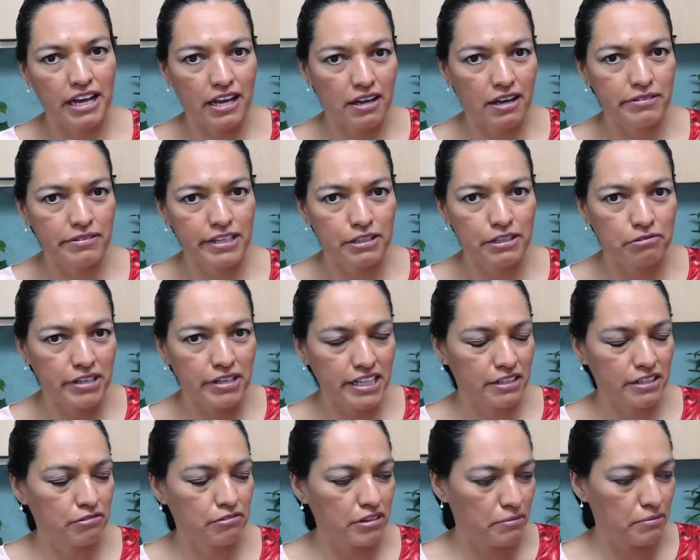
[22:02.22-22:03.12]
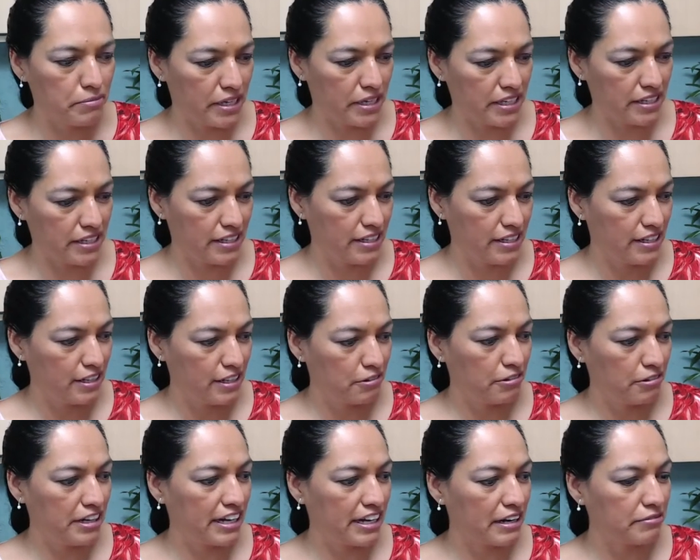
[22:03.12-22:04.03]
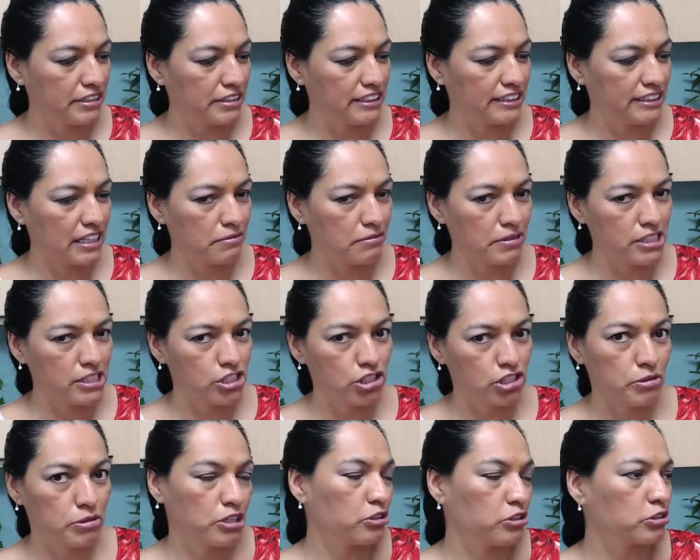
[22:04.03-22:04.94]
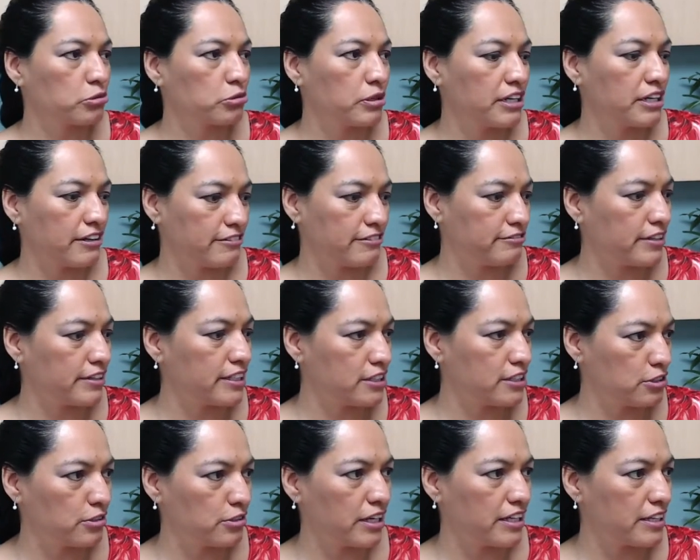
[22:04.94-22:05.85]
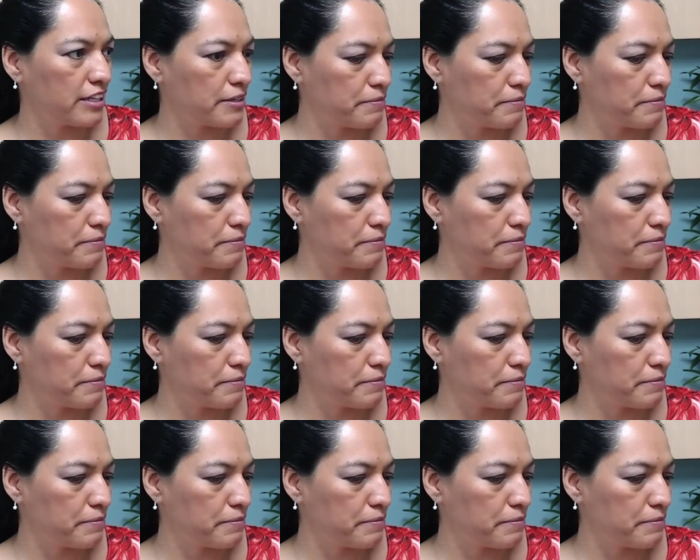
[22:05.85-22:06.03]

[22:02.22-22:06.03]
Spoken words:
every week with me. We have this adventure because we have fun together.